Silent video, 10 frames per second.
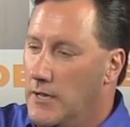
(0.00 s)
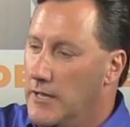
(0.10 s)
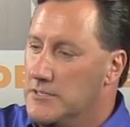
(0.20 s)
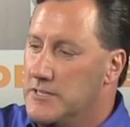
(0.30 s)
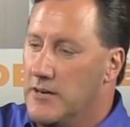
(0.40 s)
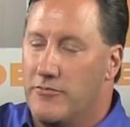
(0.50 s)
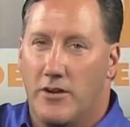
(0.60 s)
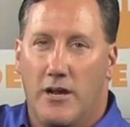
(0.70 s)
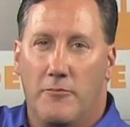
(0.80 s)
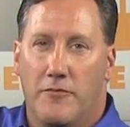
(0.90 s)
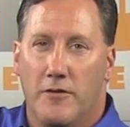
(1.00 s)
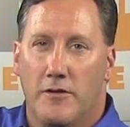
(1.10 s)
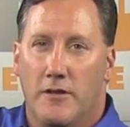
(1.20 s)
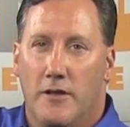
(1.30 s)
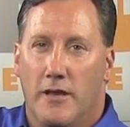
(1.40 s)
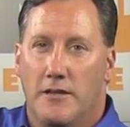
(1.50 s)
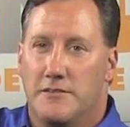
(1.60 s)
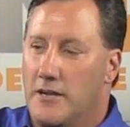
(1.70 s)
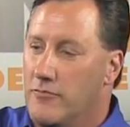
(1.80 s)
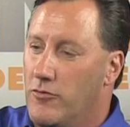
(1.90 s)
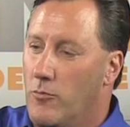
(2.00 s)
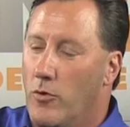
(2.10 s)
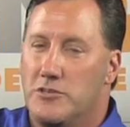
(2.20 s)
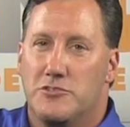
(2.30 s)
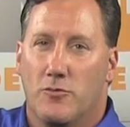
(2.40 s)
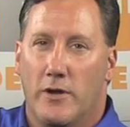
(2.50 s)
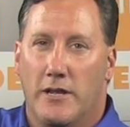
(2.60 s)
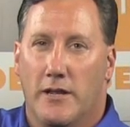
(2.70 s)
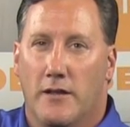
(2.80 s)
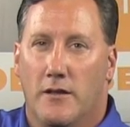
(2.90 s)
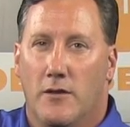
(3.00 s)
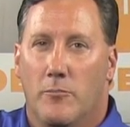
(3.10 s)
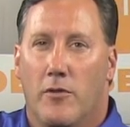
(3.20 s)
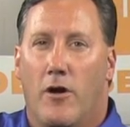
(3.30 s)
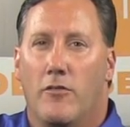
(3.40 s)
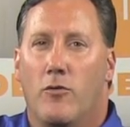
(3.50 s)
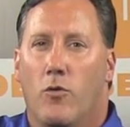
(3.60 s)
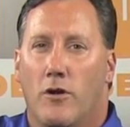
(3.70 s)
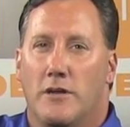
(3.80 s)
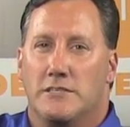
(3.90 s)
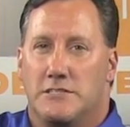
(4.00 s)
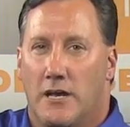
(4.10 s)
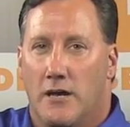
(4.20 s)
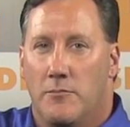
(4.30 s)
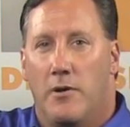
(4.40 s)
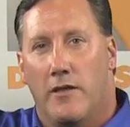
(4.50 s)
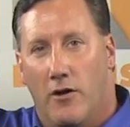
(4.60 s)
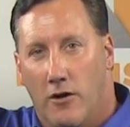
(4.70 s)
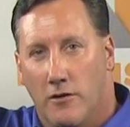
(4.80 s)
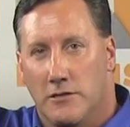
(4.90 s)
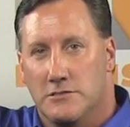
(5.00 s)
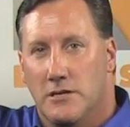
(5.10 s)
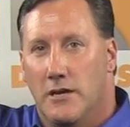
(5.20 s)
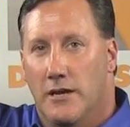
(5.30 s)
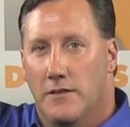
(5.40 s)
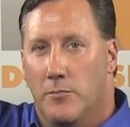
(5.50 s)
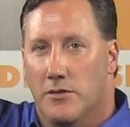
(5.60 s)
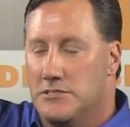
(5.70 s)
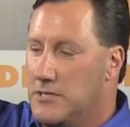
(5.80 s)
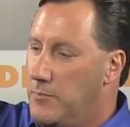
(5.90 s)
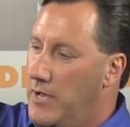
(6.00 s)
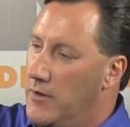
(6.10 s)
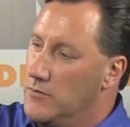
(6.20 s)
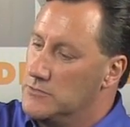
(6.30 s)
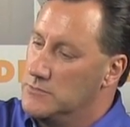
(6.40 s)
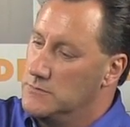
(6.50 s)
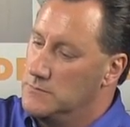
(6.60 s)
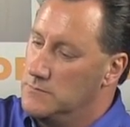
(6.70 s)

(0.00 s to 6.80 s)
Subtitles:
It is there for comfort and is there for moisture wicking. But all the work is done by the harness and the ballistic panels.